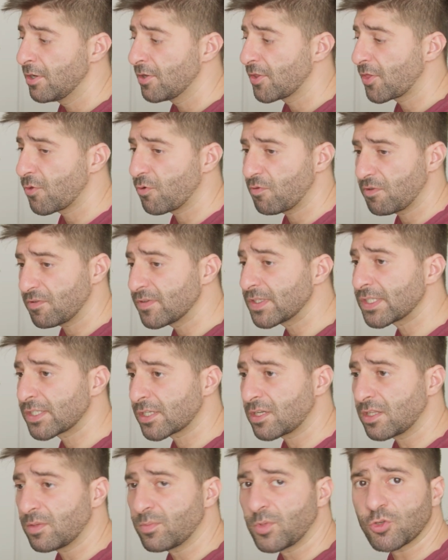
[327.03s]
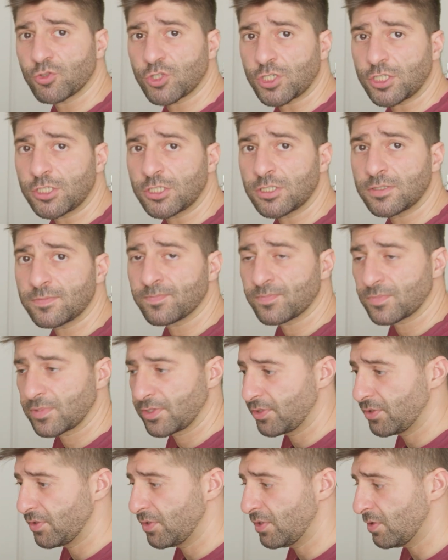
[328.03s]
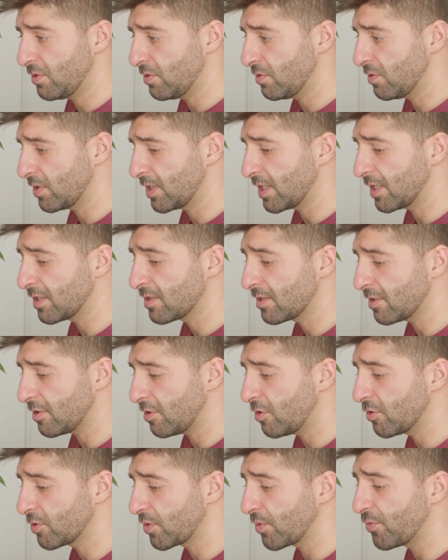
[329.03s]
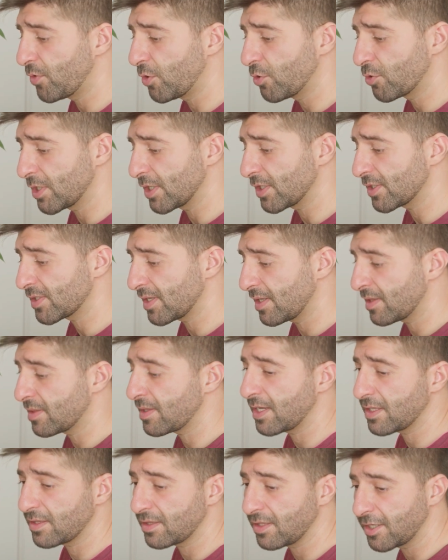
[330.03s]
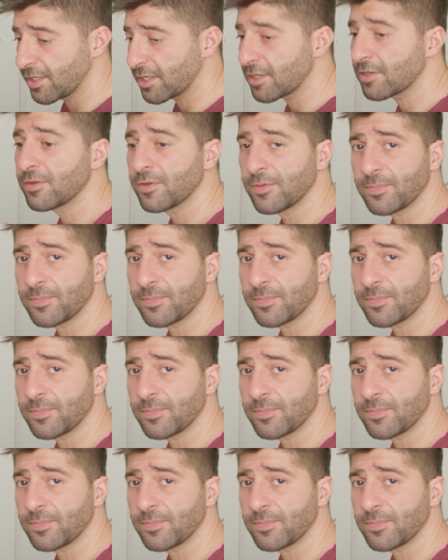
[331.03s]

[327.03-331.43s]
through a physical motor to get autofocus, and then like